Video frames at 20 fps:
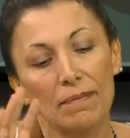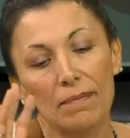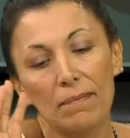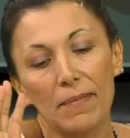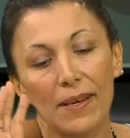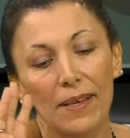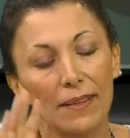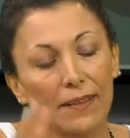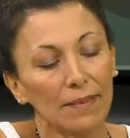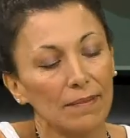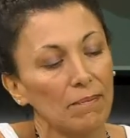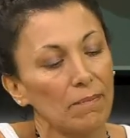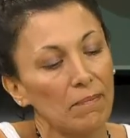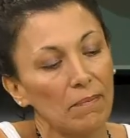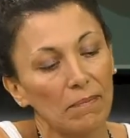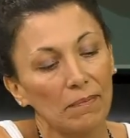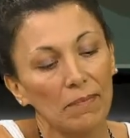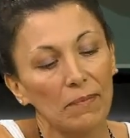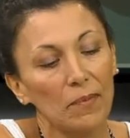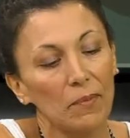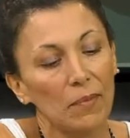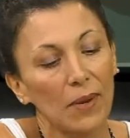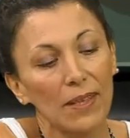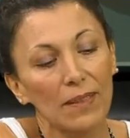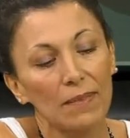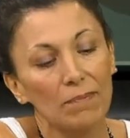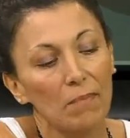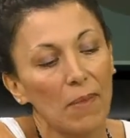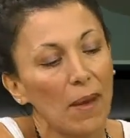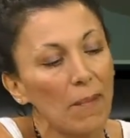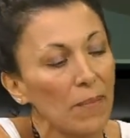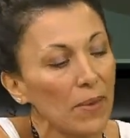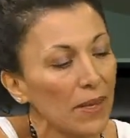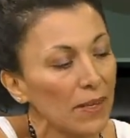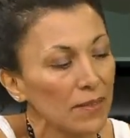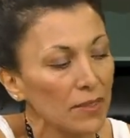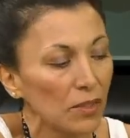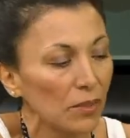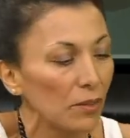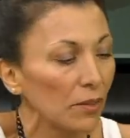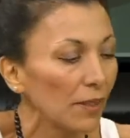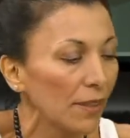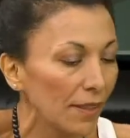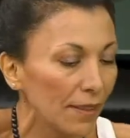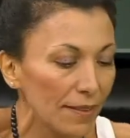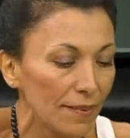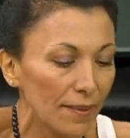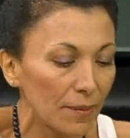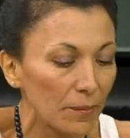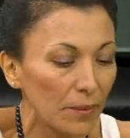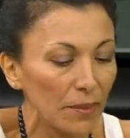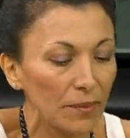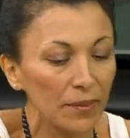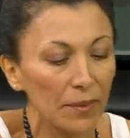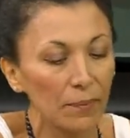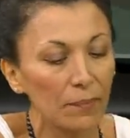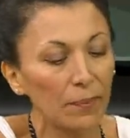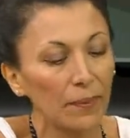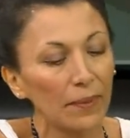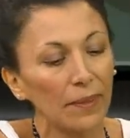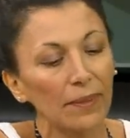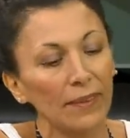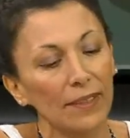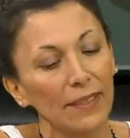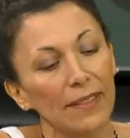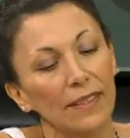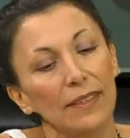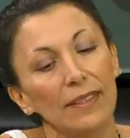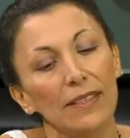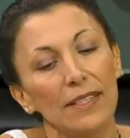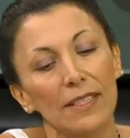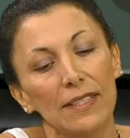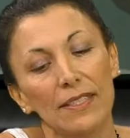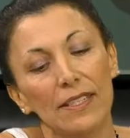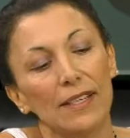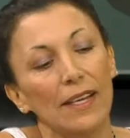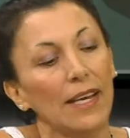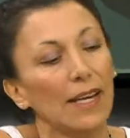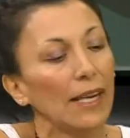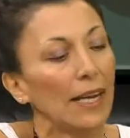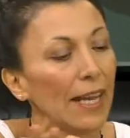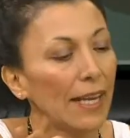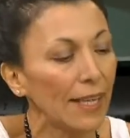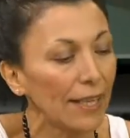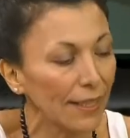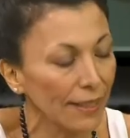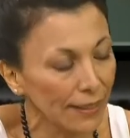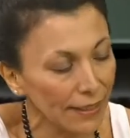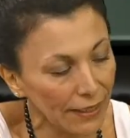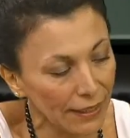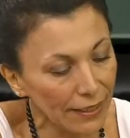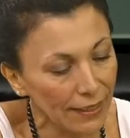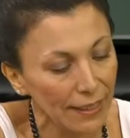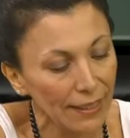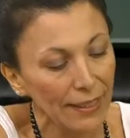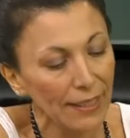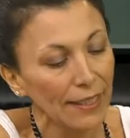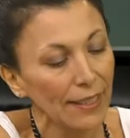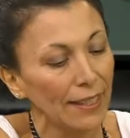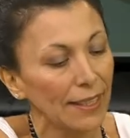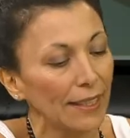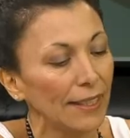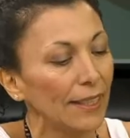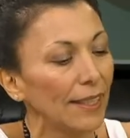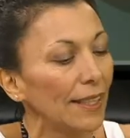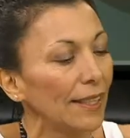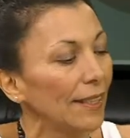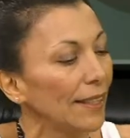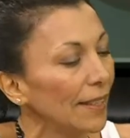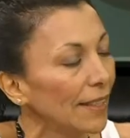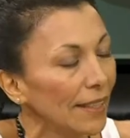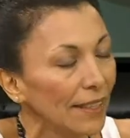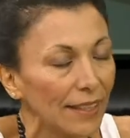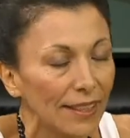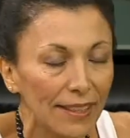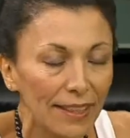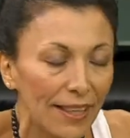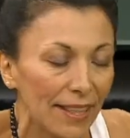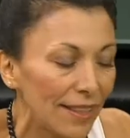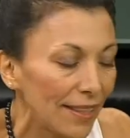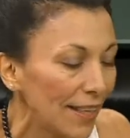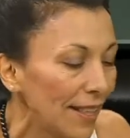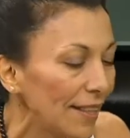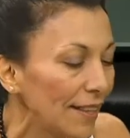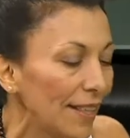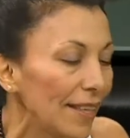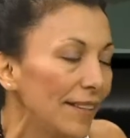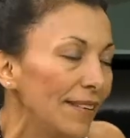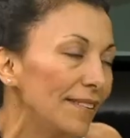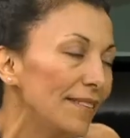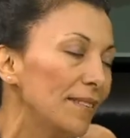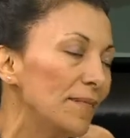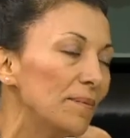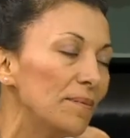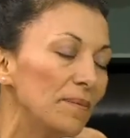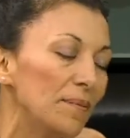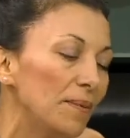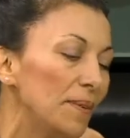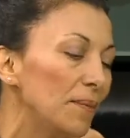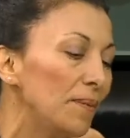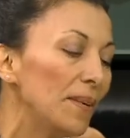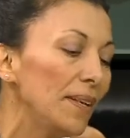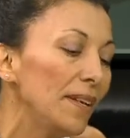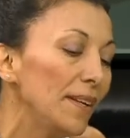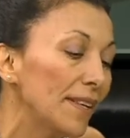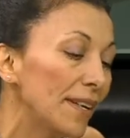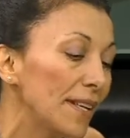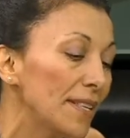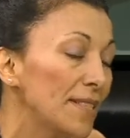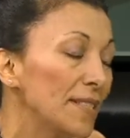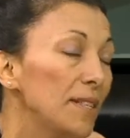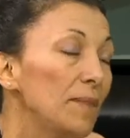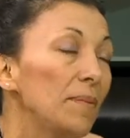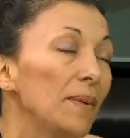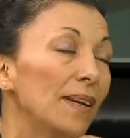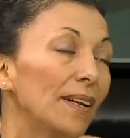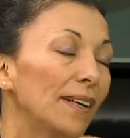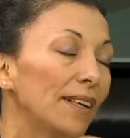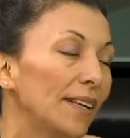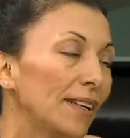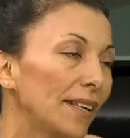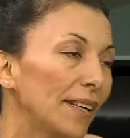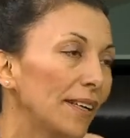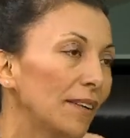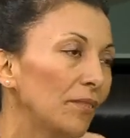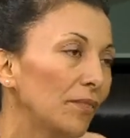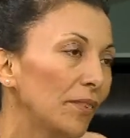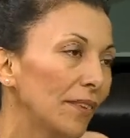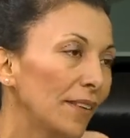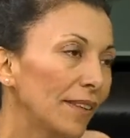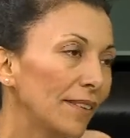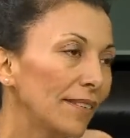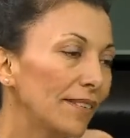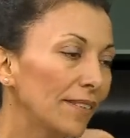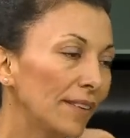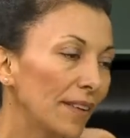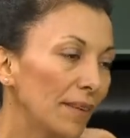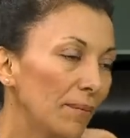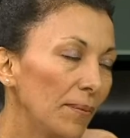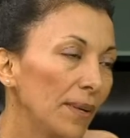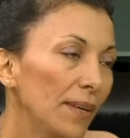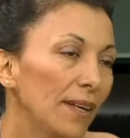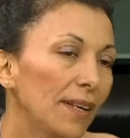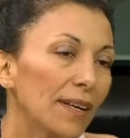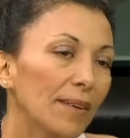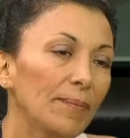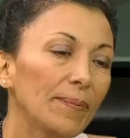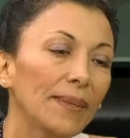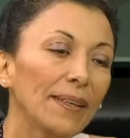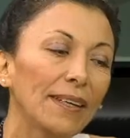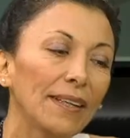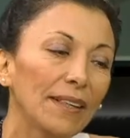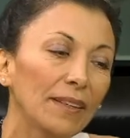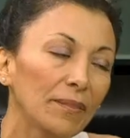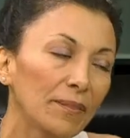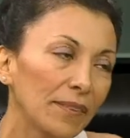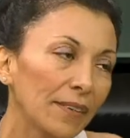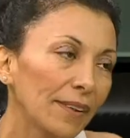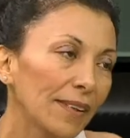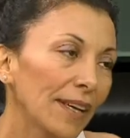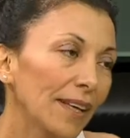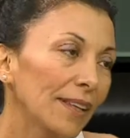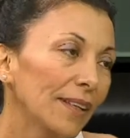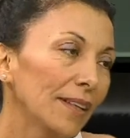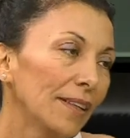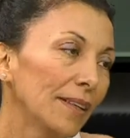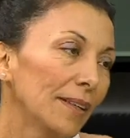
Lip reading: But what mommy is cooking is the most important, and teachers are learning, and then that is very nice. Similar here for that reason. I'm very happy here for that.